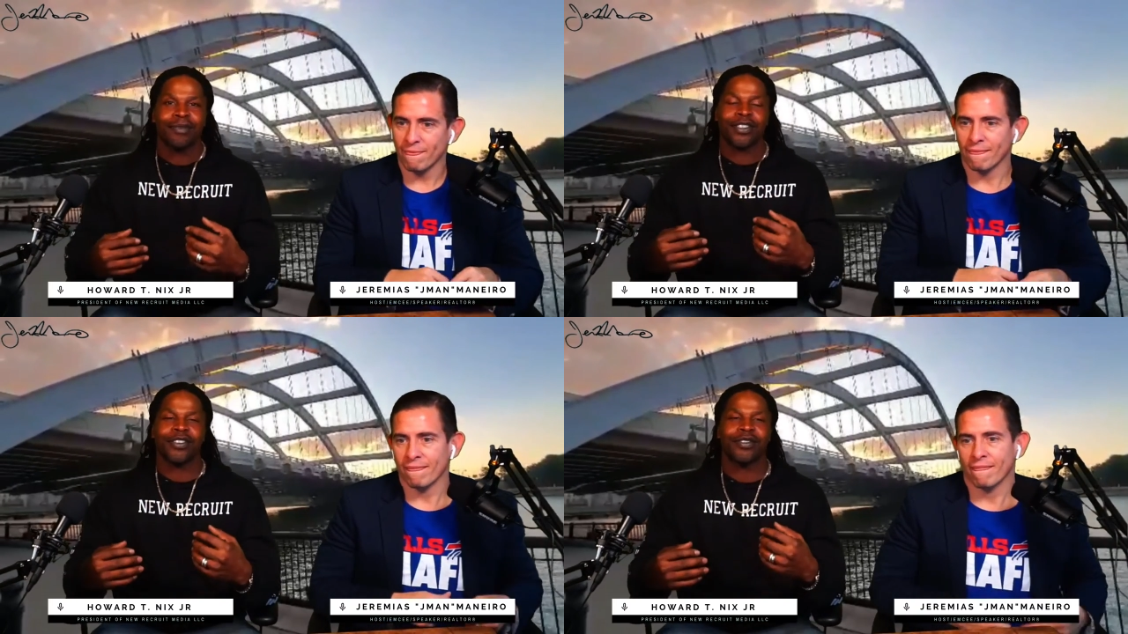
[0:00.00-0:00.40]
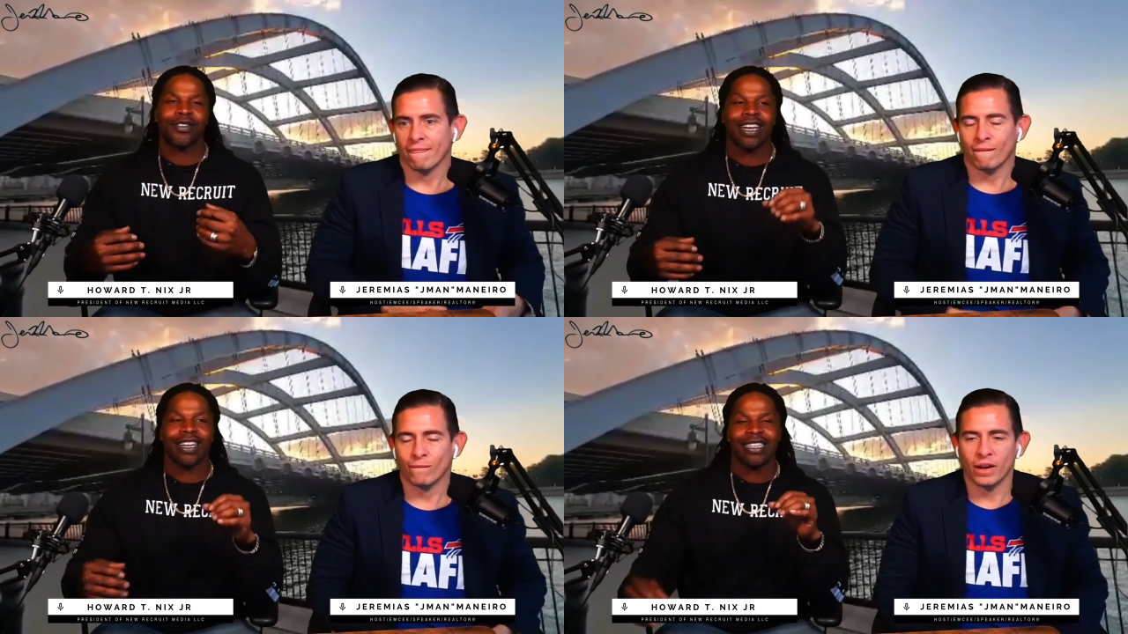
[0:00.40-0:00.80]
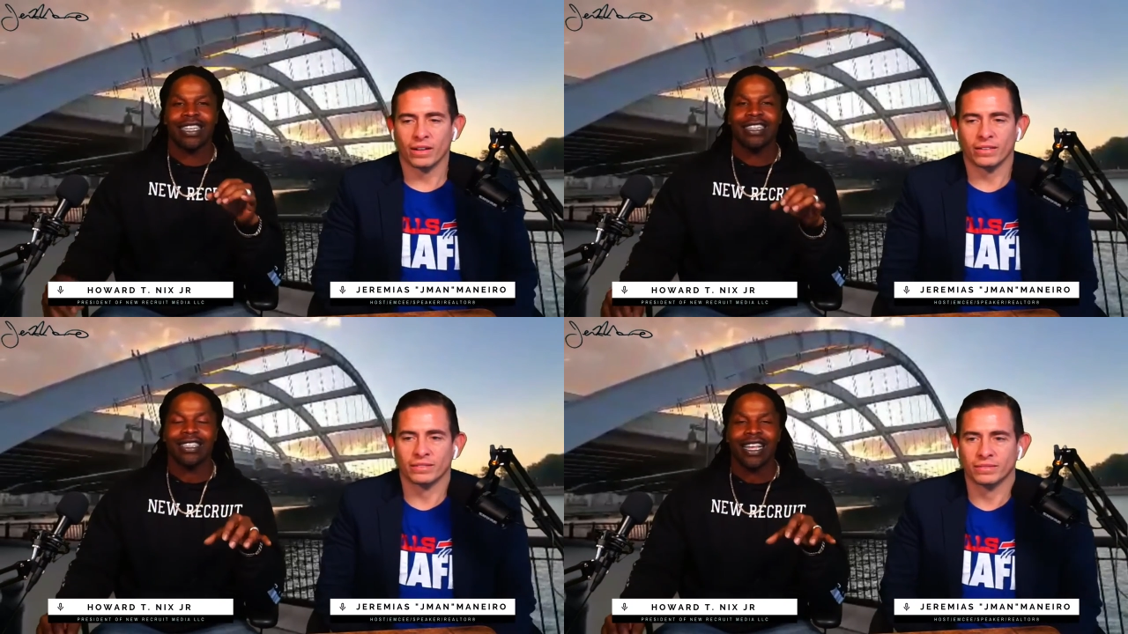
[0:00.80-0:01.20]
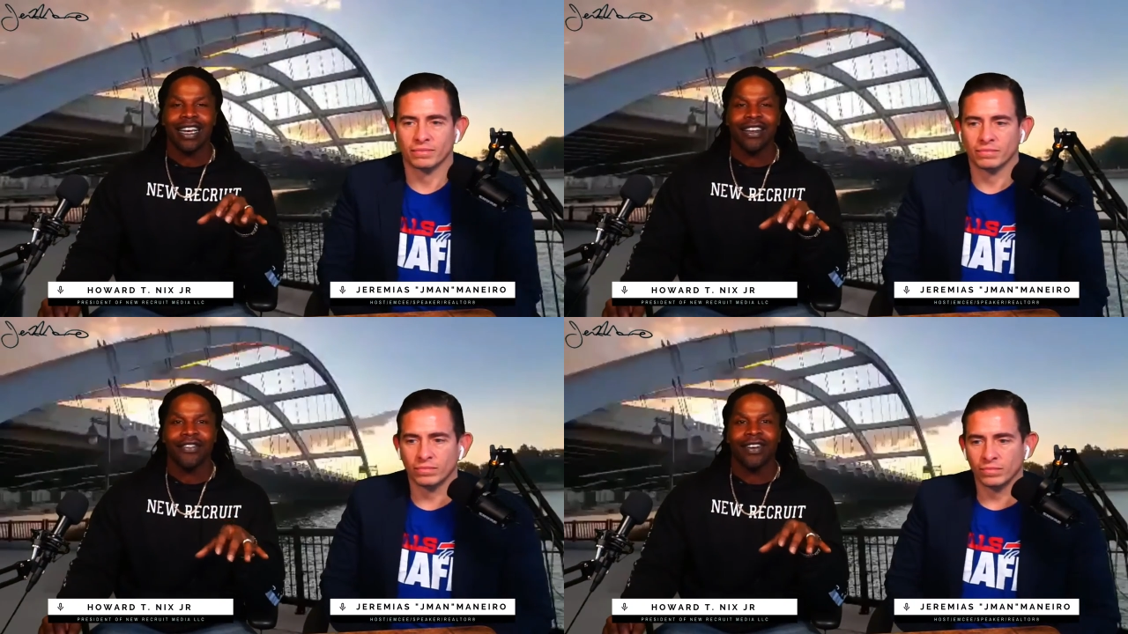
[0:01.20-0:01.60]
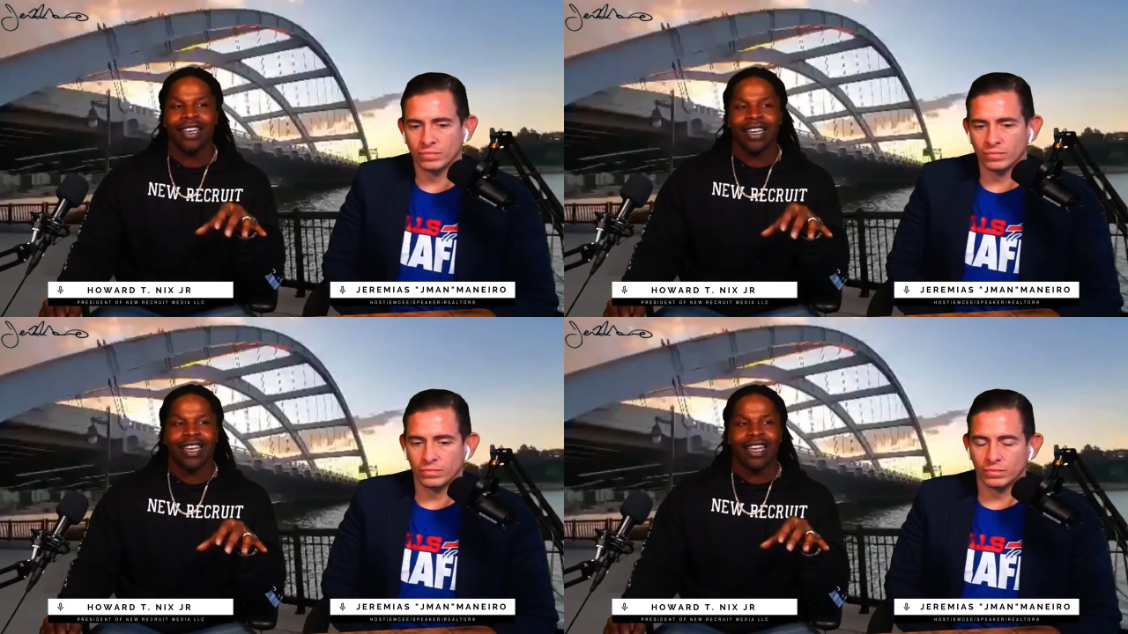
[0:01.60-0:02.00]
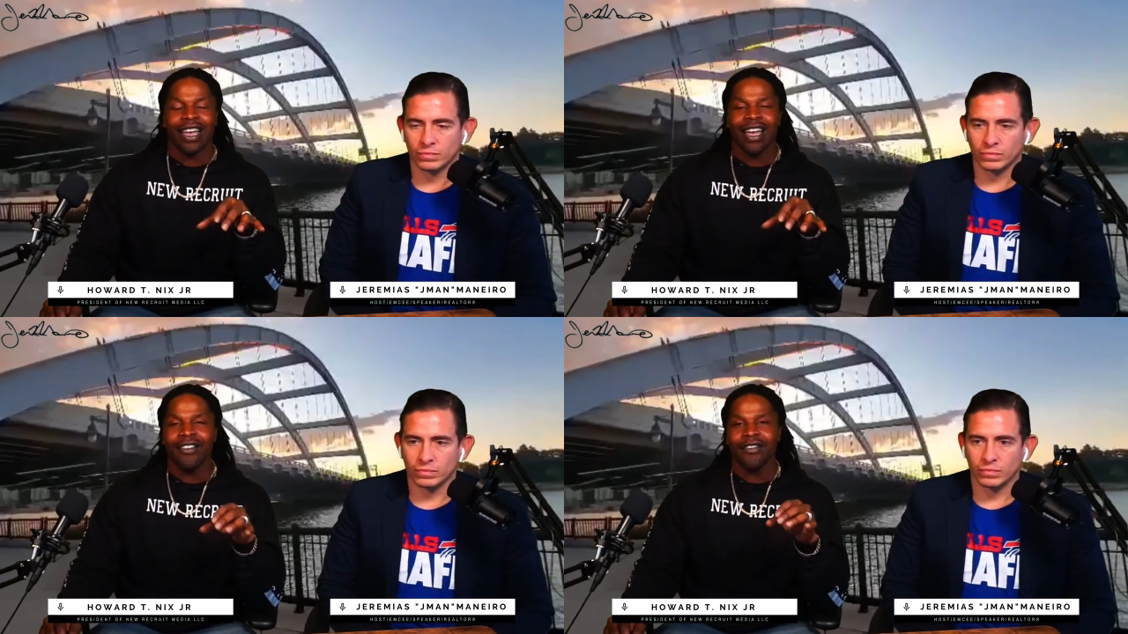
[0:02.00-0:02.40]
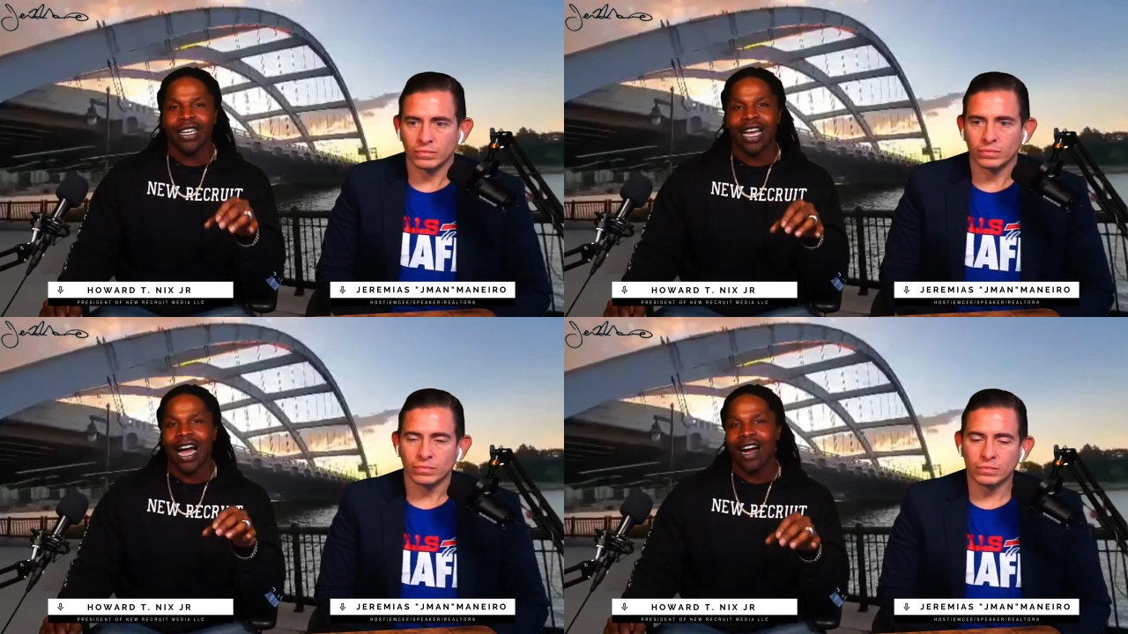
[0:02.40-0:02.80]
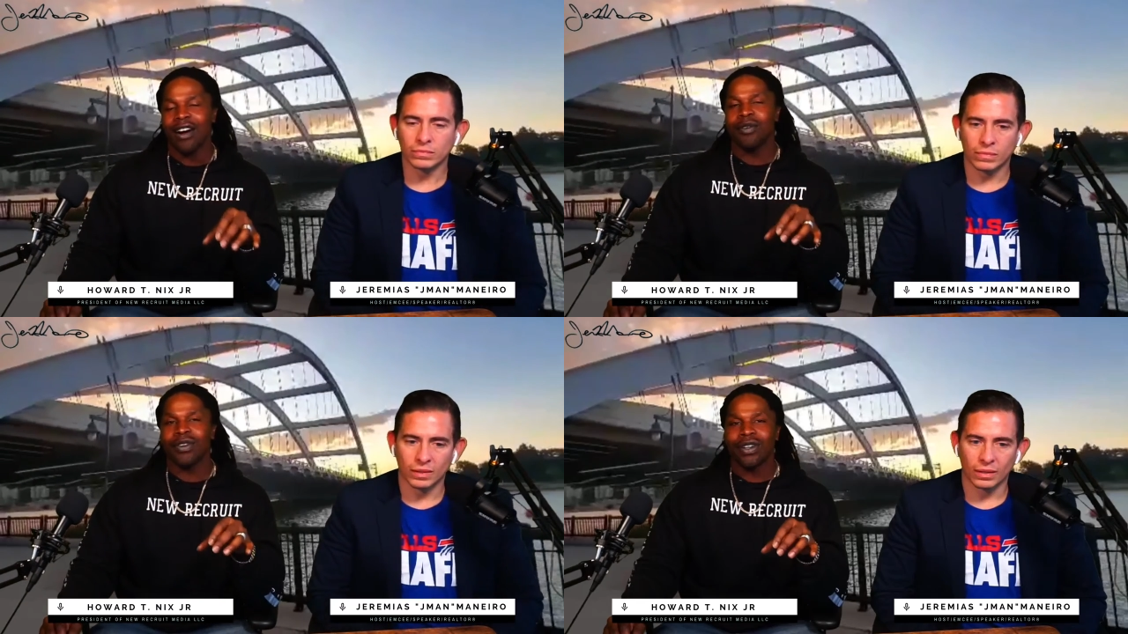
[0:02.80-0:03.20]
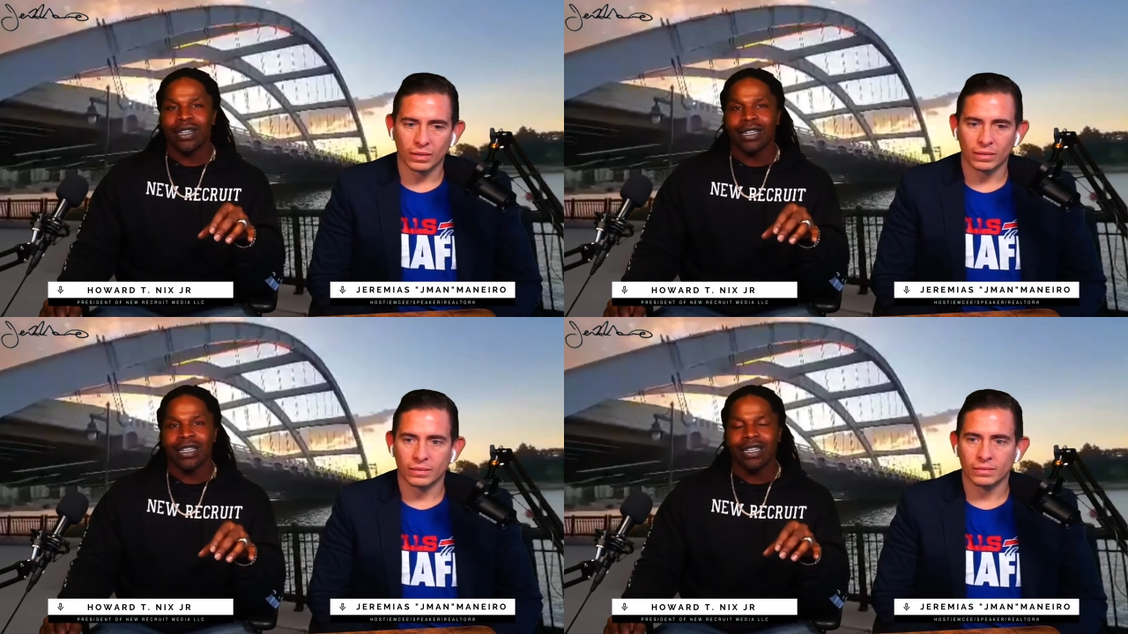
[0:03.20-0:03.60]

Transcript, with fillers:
Speaker 1: So like in right. his life, every hour